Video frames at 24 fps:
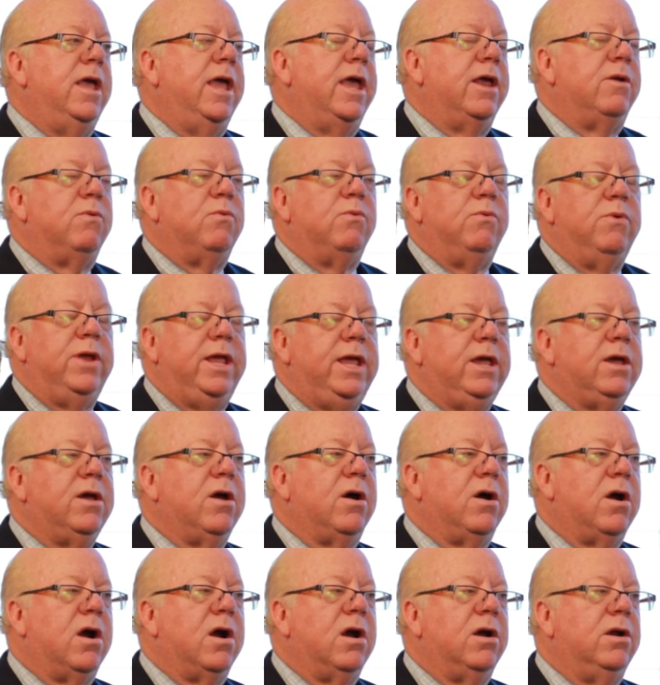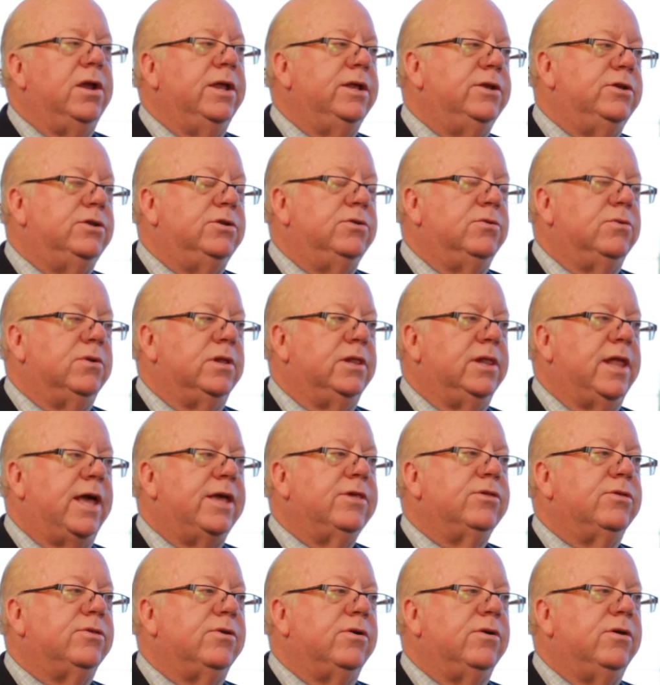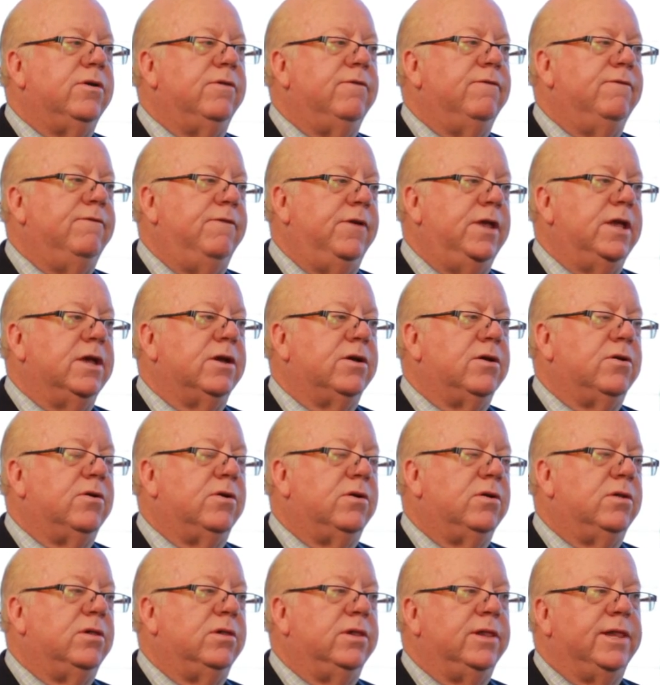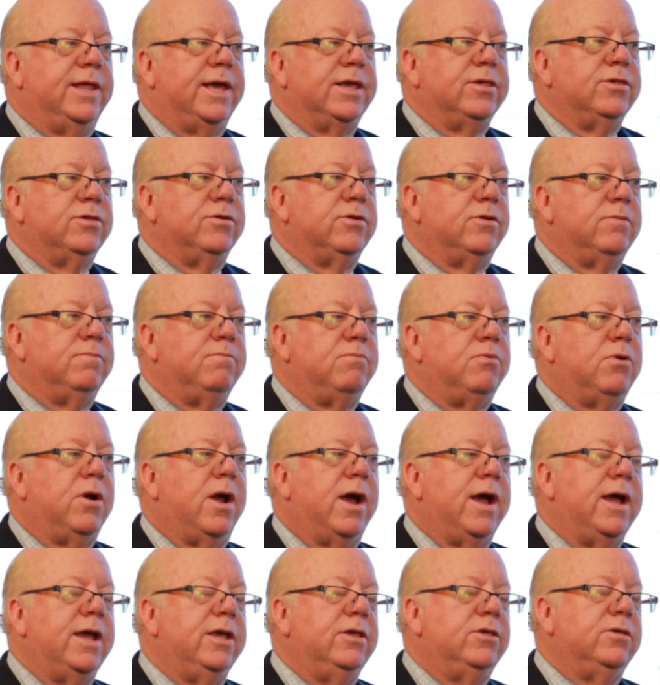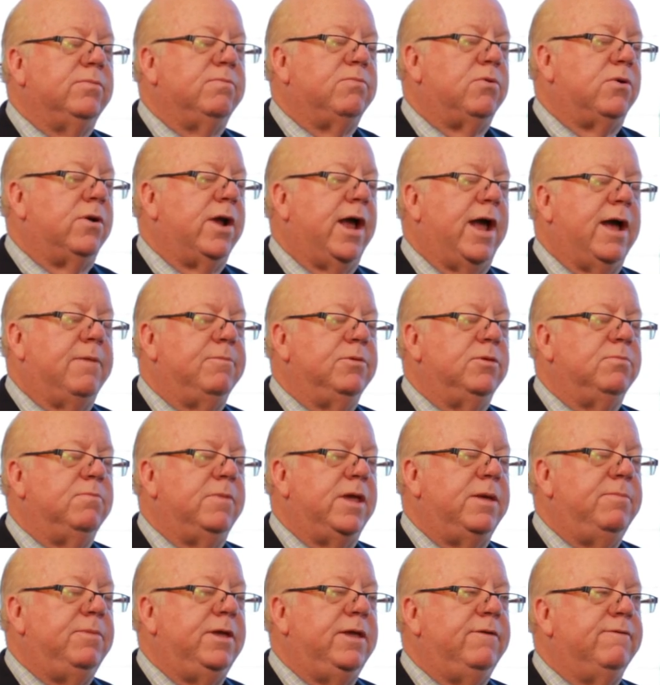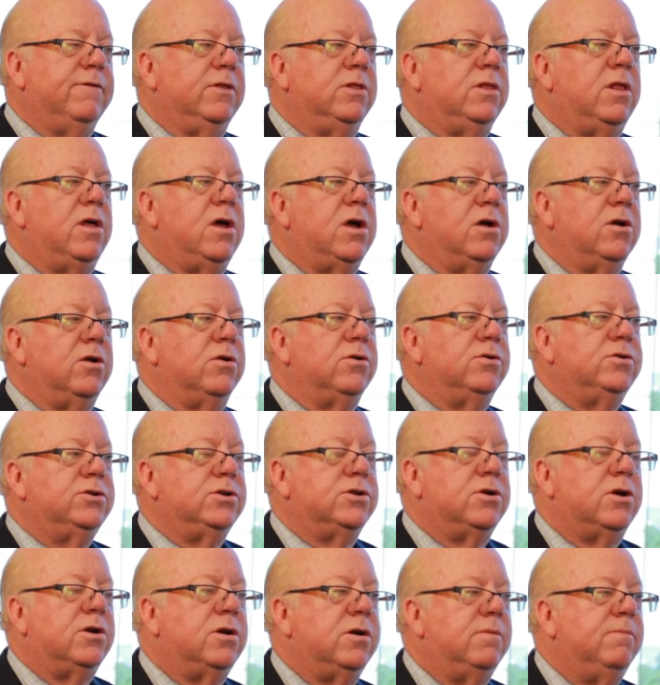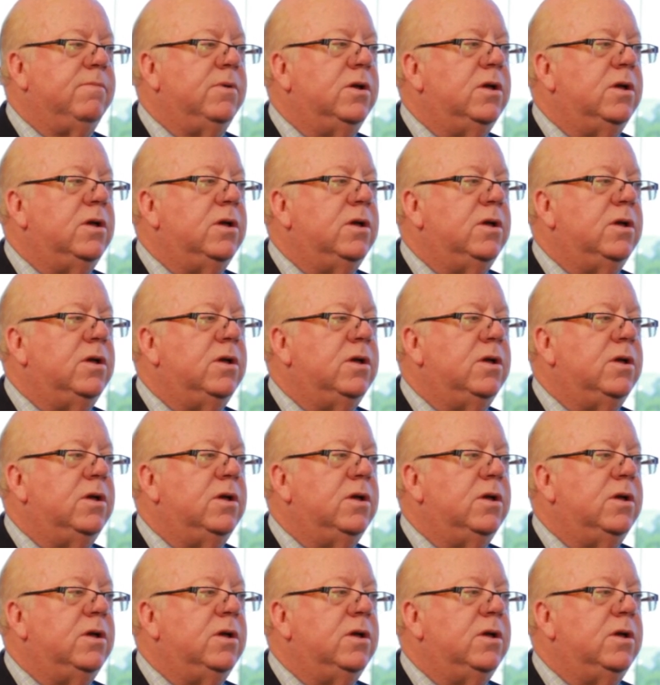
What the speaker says: and re-car into a lesser vehicle, lesser price, perhaps maybe even longer term.